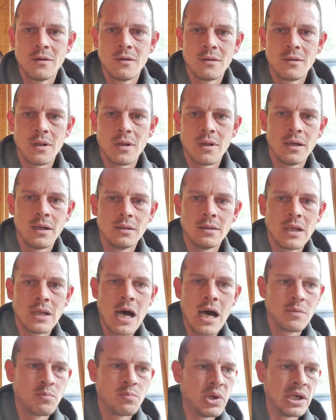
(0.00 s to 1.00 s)
Like,
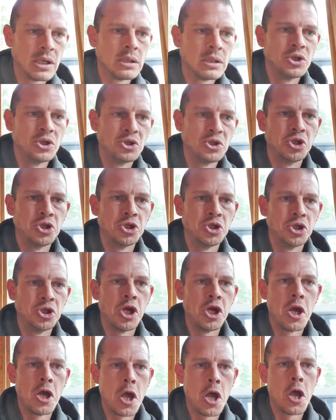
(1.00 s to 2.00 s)
that'd be a
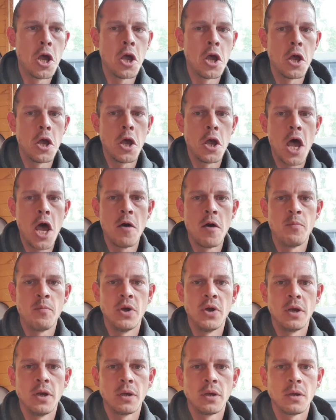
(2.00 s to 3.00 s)
legit
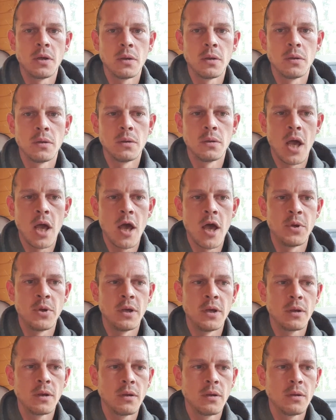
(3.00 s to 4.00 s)
epic,
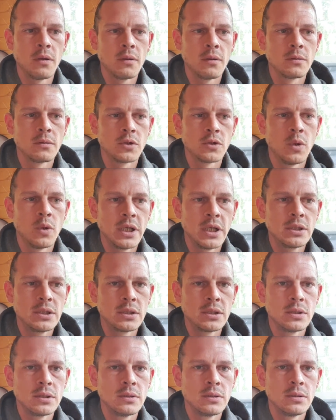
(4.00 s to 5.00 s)
epic
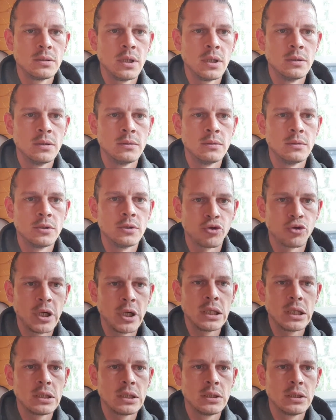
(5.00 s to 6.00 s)
twist and
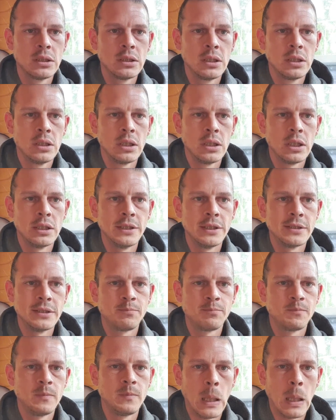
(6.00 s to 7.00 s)
trick. And is
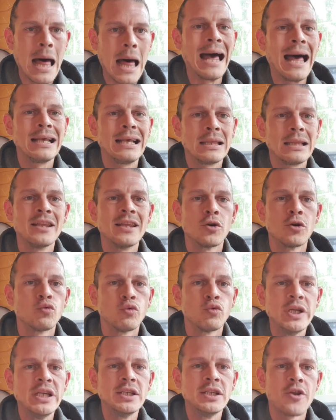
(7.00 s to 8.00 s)
likely the
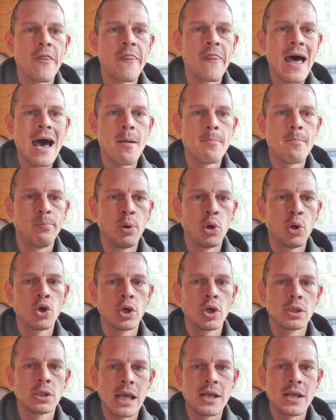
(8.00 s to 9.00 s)
reason that book
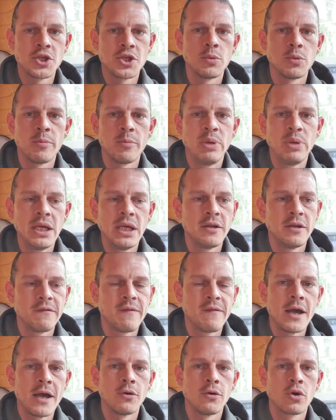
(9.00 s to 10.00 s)
has led to a
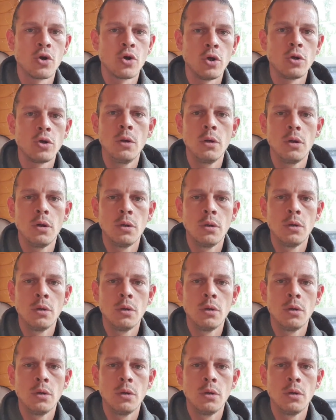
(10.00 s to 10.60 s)
paedophile cult.